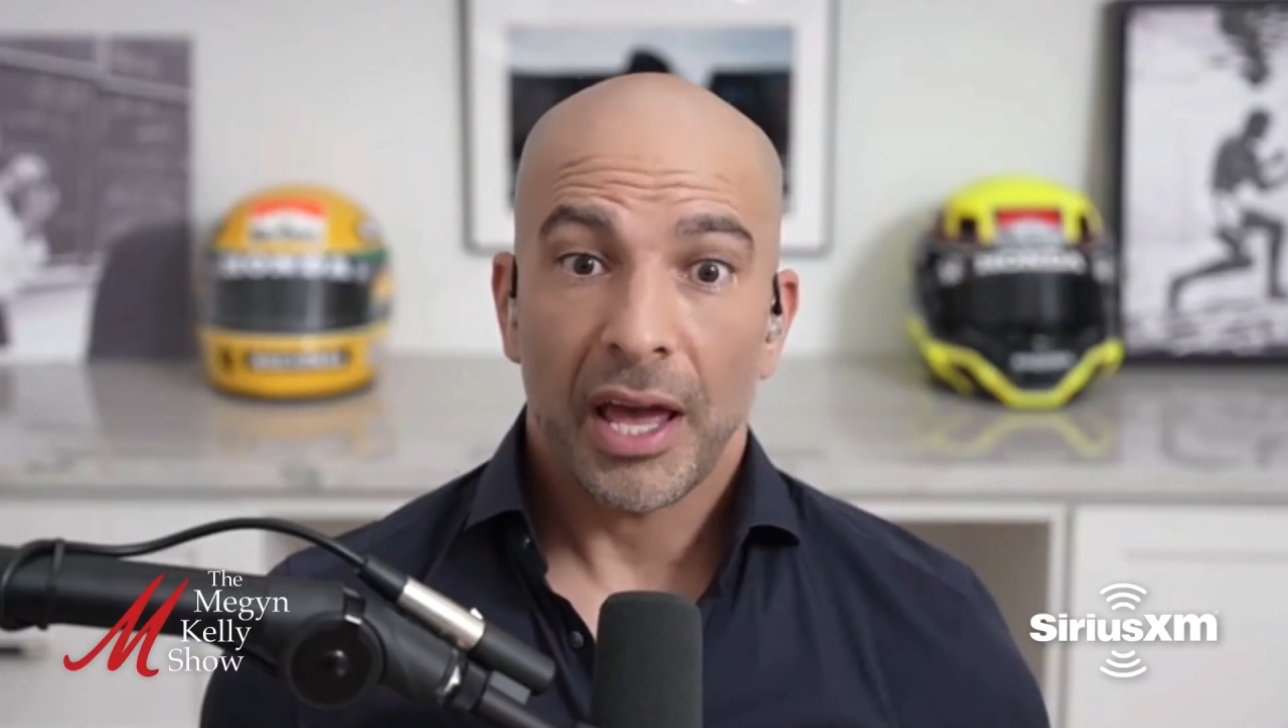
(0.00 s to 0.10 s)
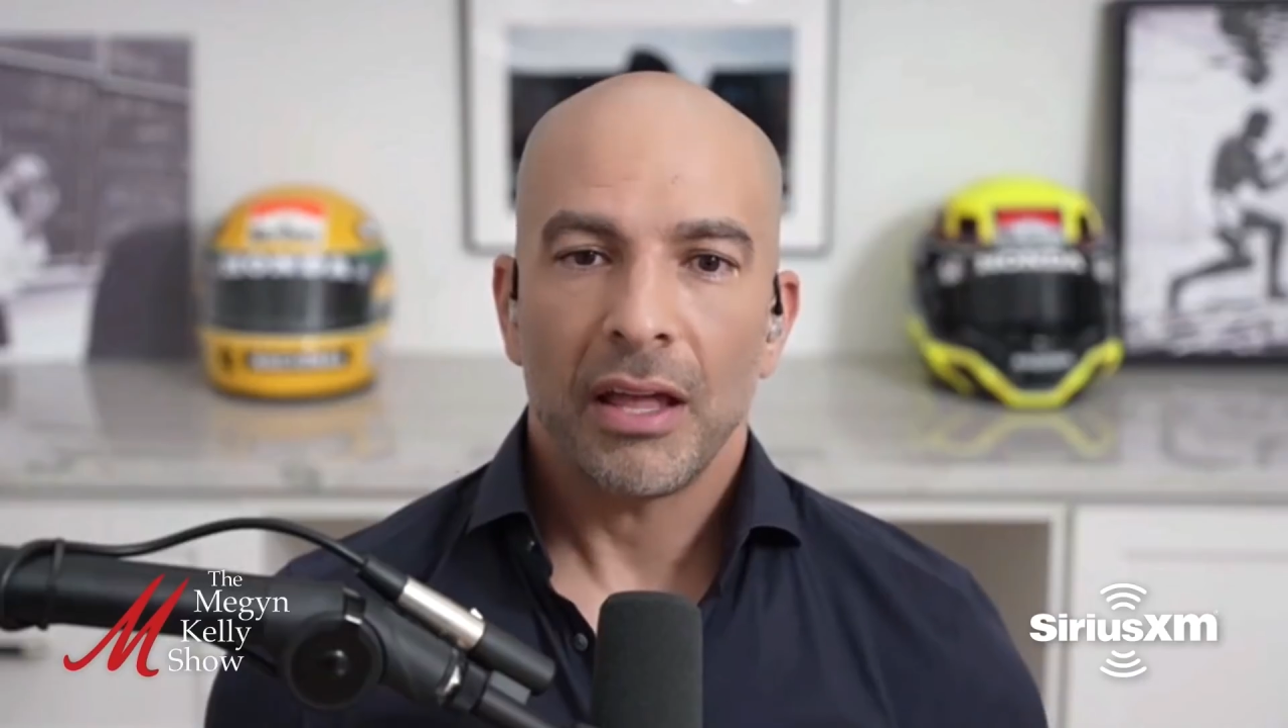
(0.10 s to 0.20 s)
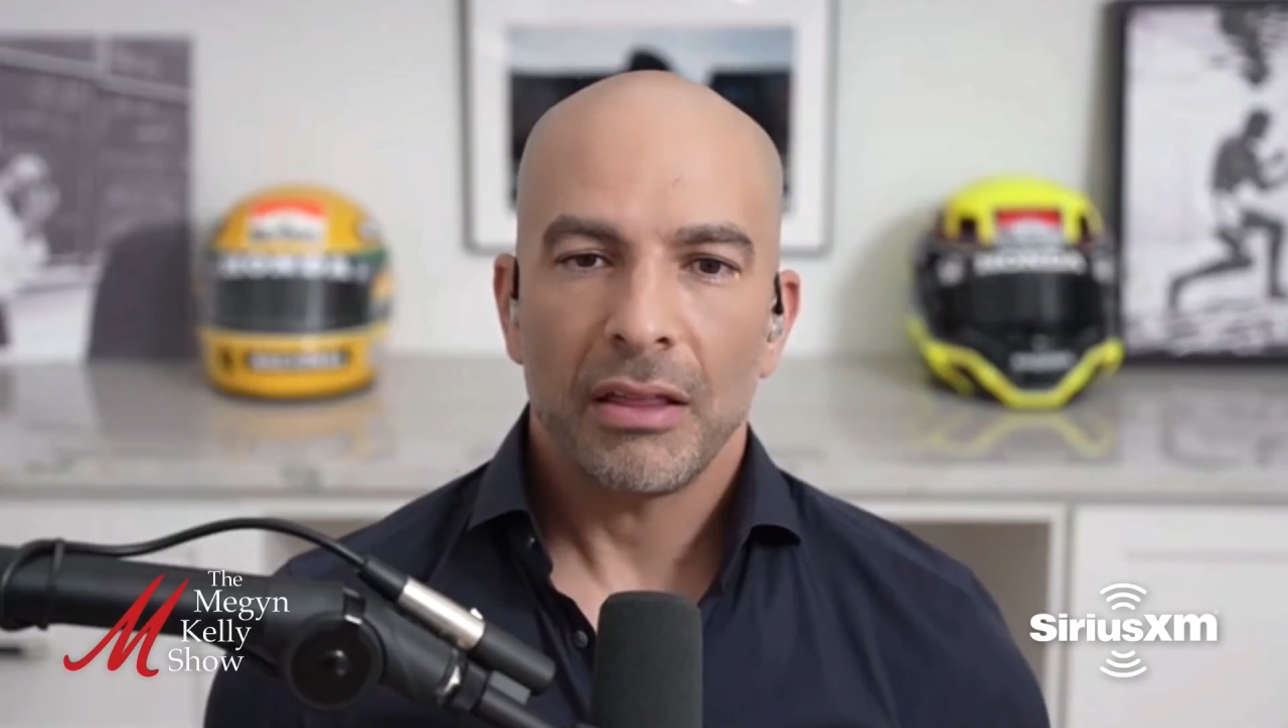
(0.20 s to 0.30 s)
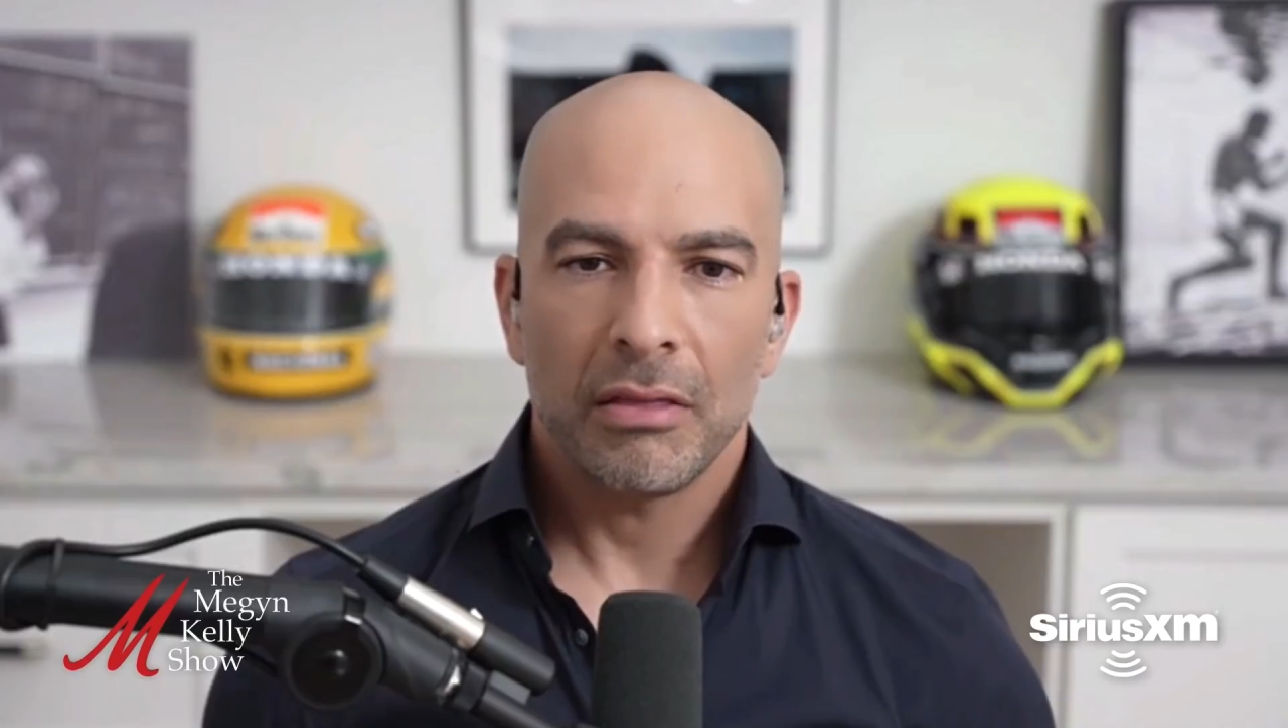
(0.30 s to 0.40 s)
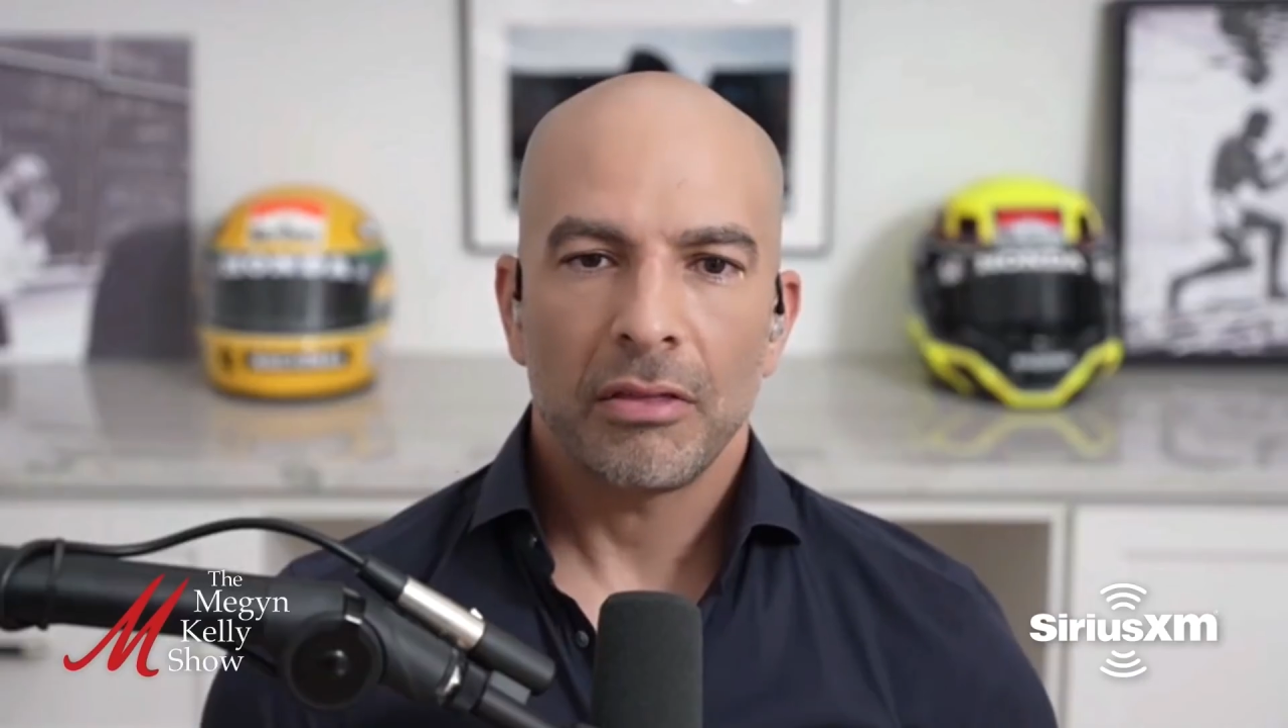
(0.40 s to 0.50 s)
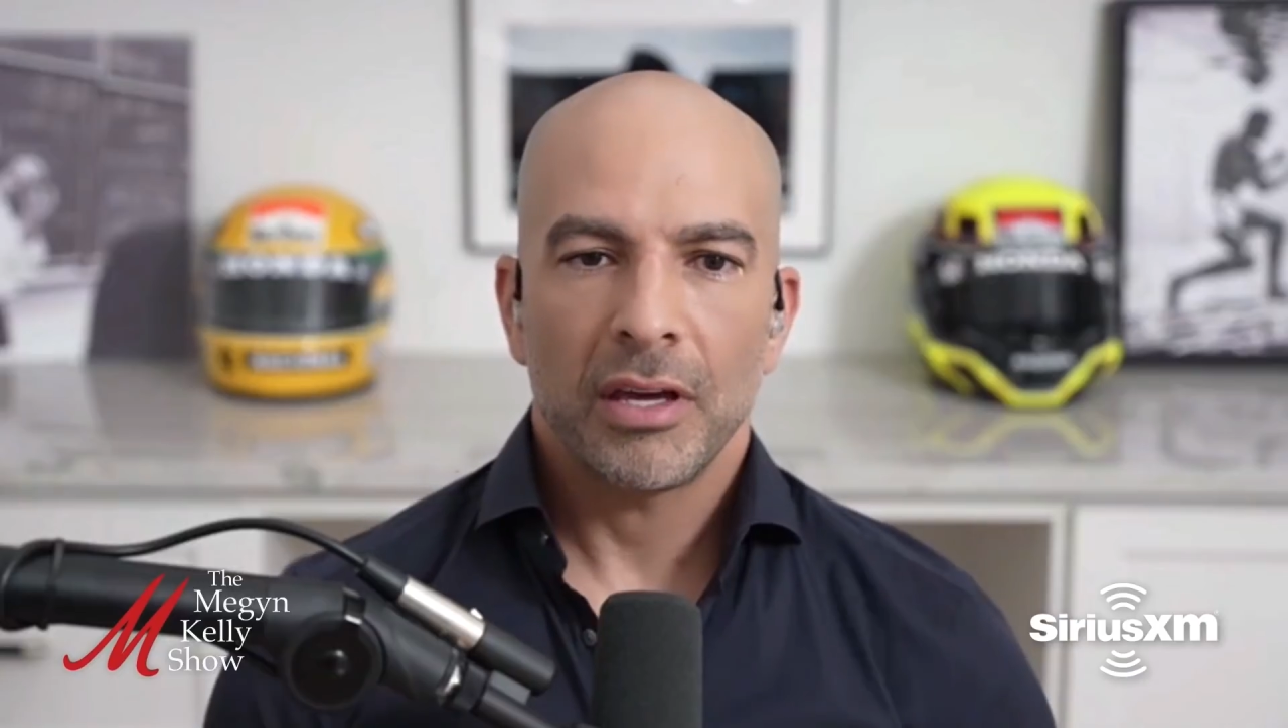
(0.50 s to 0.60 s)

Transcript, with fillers: 10